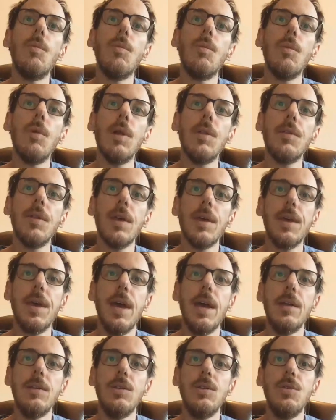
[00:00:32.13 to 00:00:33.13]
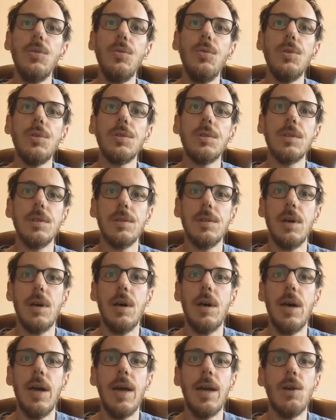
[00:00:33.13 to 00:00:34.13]
Let's again use this
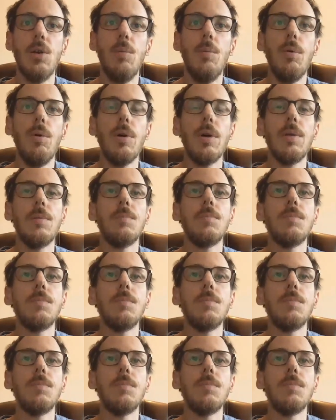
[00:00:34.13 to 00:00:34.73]
Echo Boy.